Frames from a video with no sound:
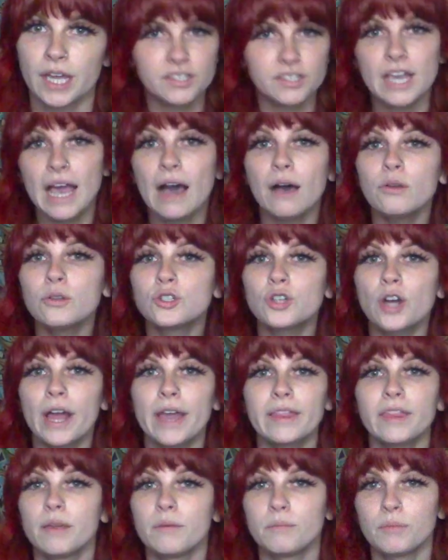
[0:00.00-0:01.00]
Towel
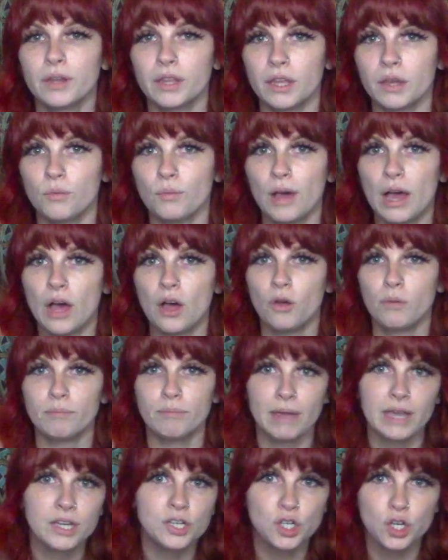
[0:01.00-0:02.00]
dry them really well.
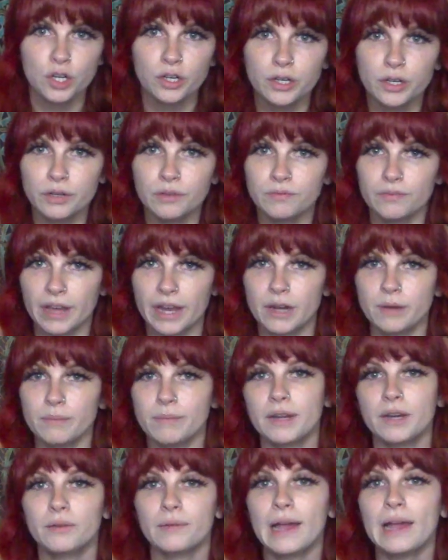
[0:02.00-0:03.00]
Make sure your
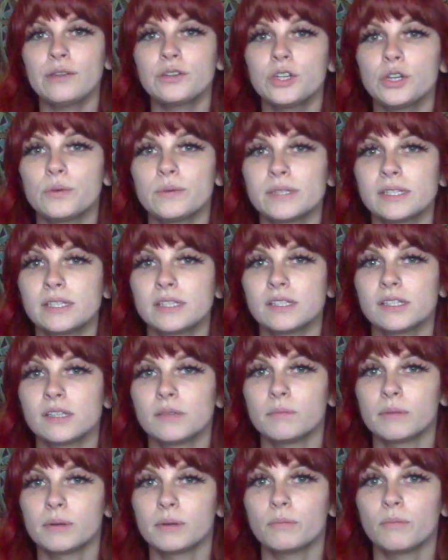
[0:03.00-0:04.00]
environment around you isn't
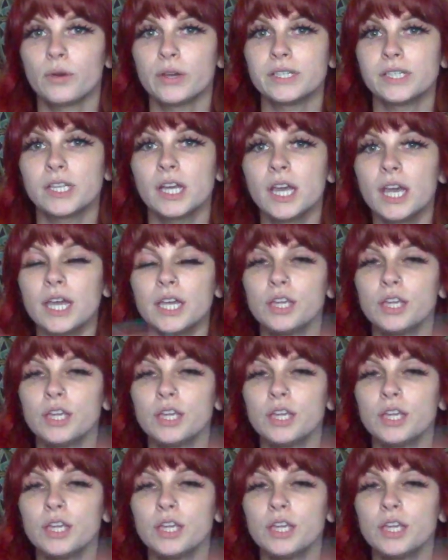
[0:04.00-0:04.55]
super moist.